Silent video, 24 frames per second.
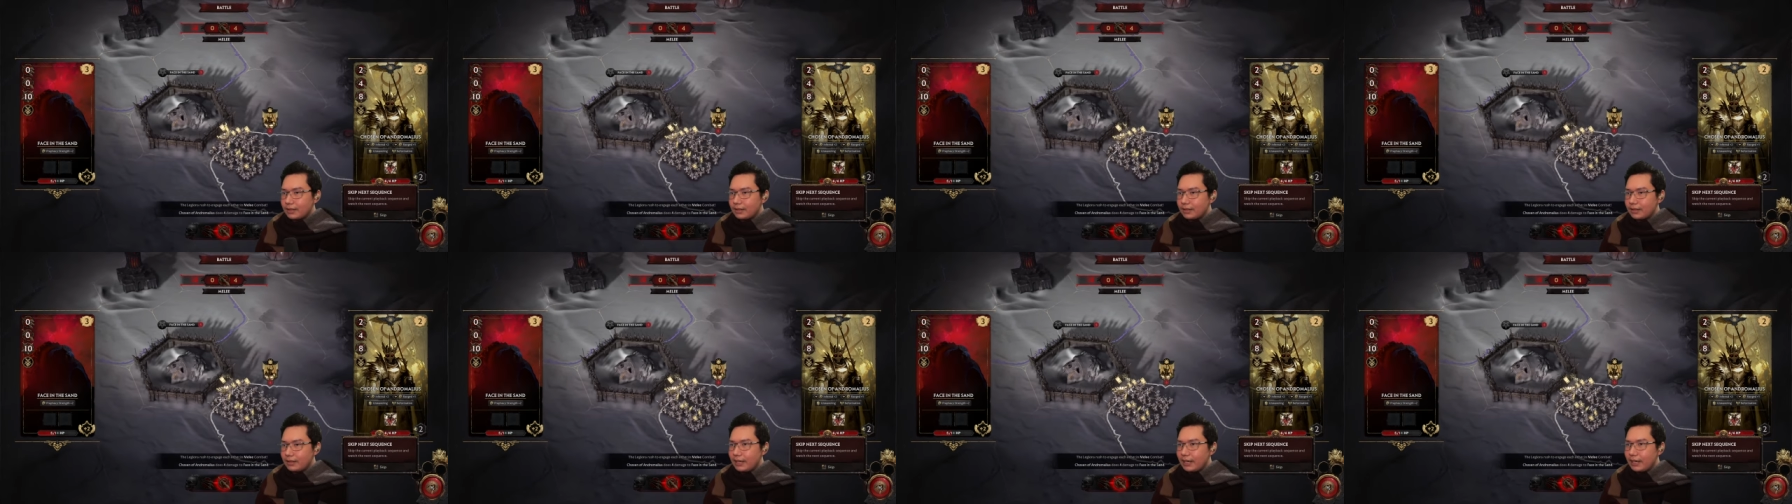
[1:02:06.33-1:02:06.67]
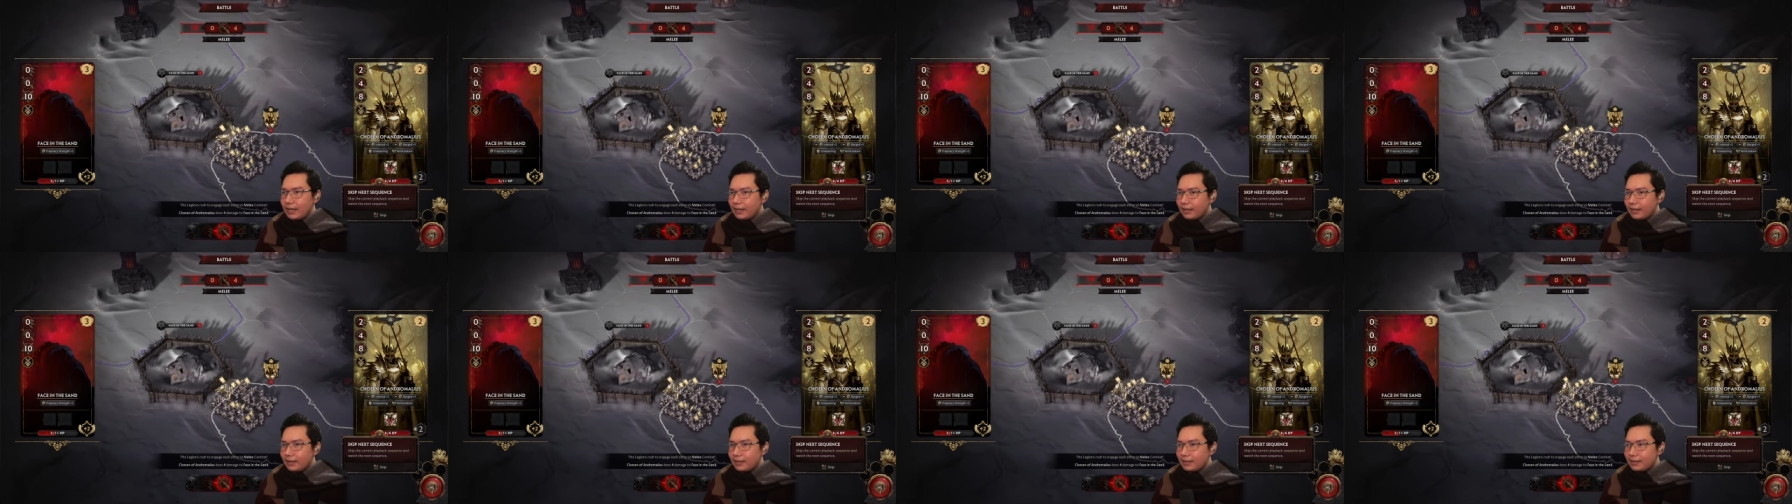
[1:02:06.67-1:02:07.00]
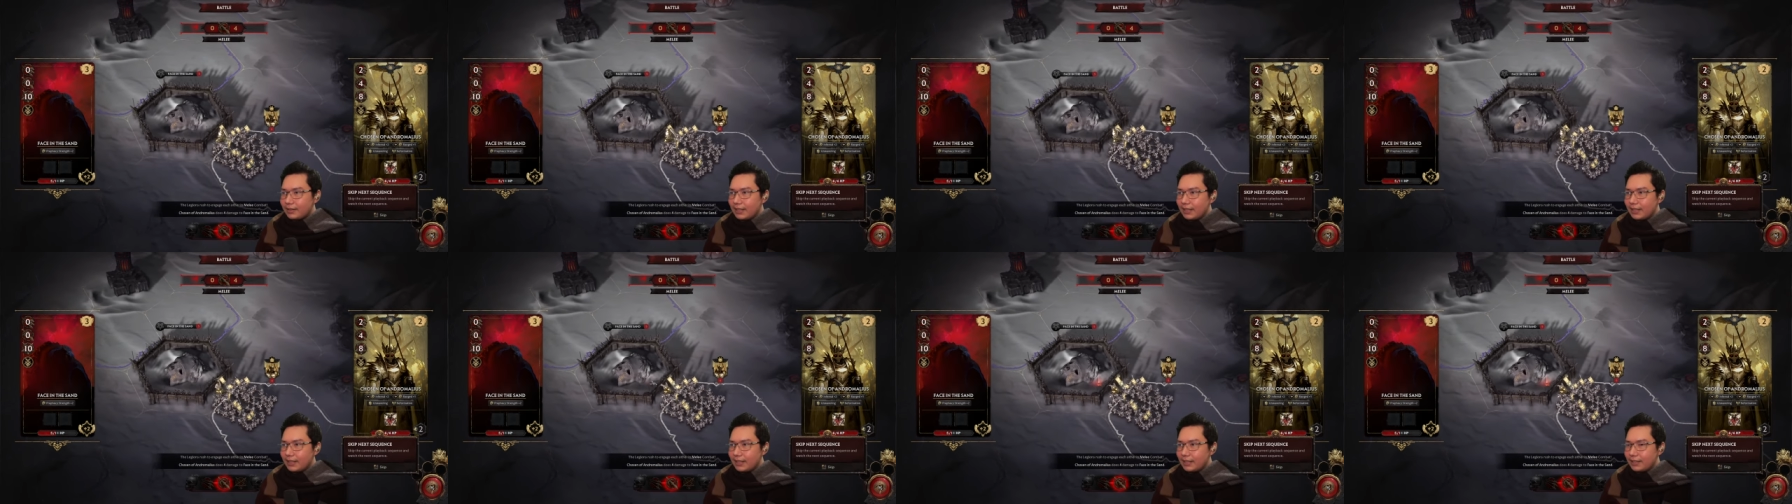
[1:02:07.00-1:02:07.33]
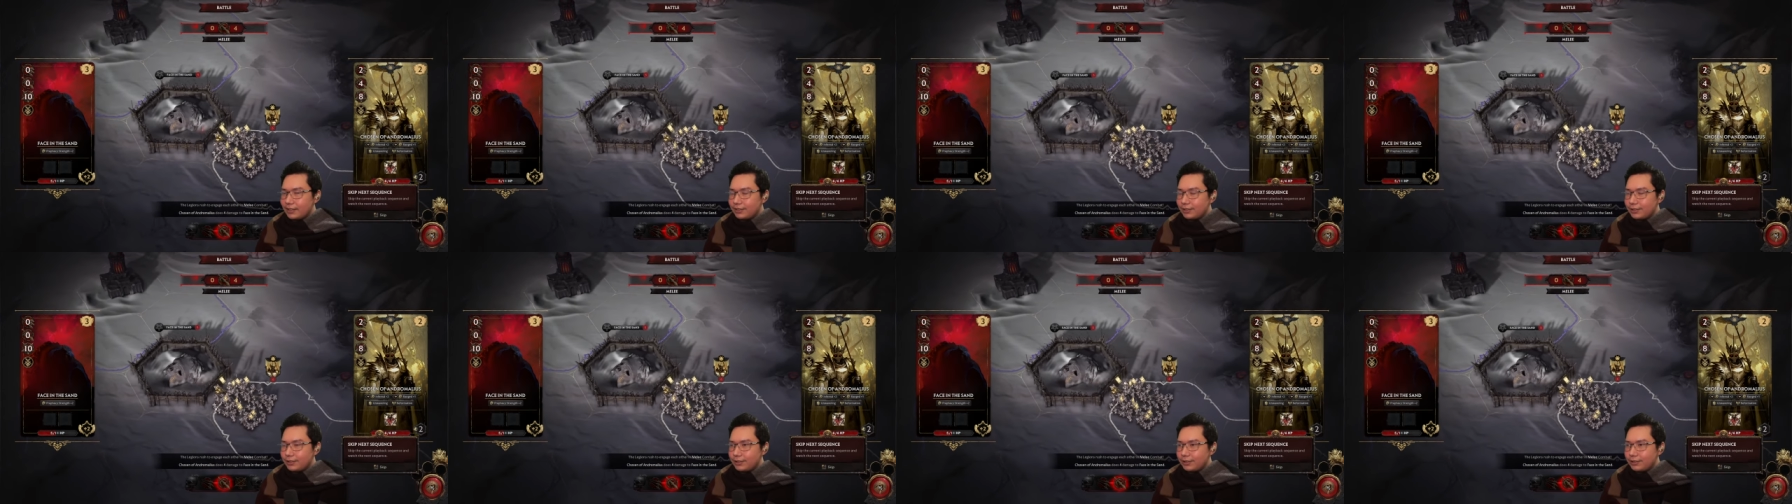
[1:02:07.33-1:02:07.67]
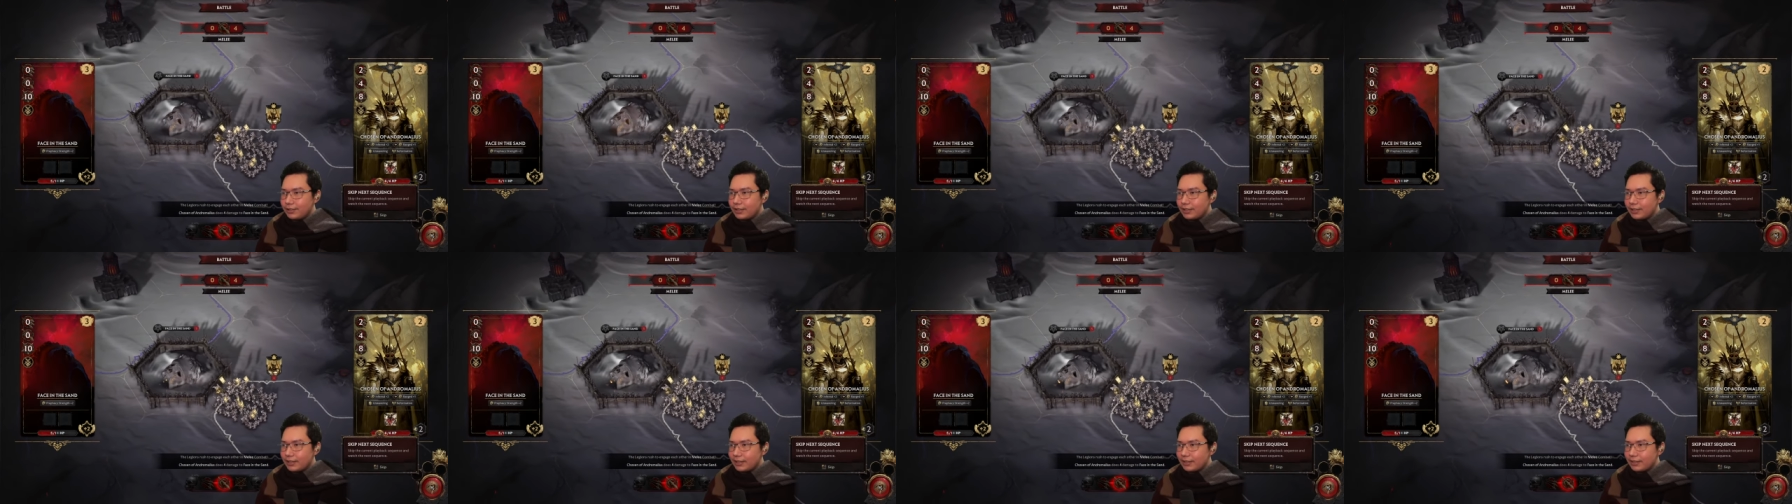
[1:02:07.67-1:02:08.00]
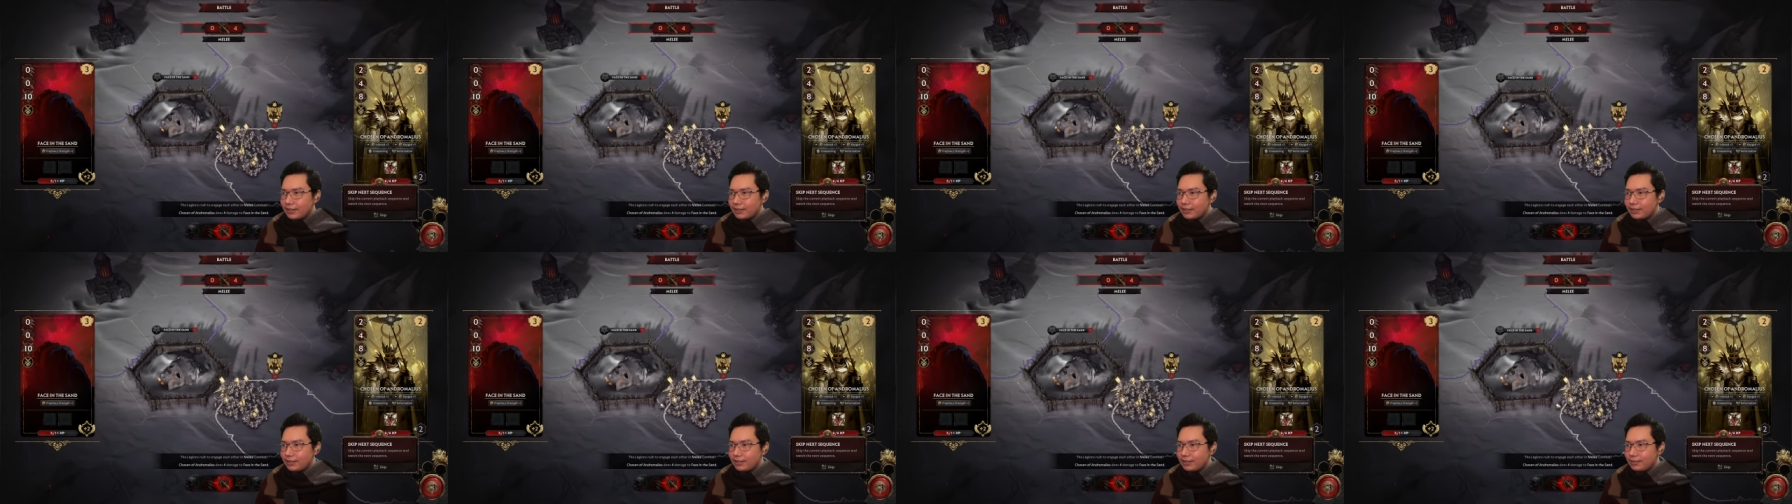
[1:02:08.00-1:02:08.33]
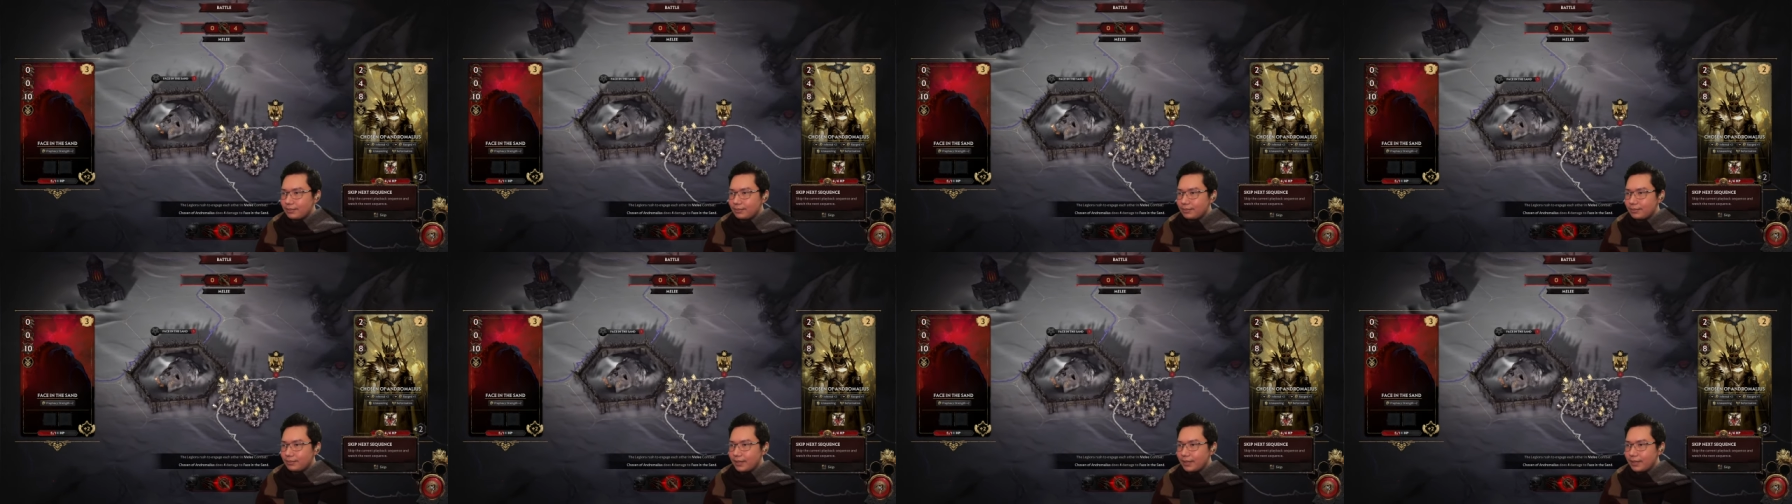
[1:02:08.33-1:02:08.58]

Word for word: Yeah, they'll take it in two turns.